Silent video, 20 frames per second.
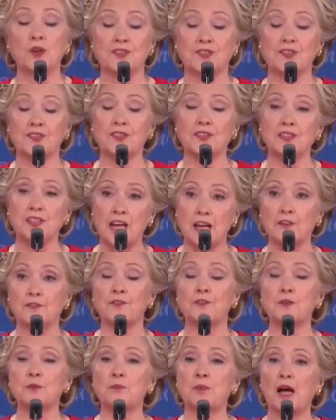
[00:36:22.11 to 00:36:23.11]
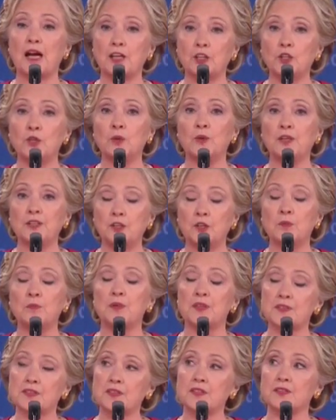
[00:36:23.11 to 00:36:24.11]
stiffed by you and your
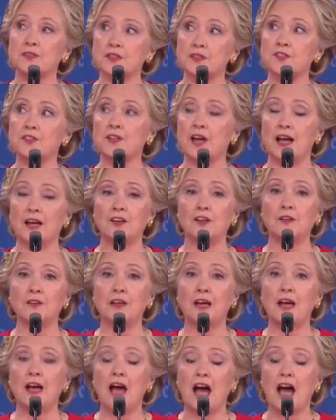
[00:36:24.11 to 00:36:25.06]
businesses, Donald.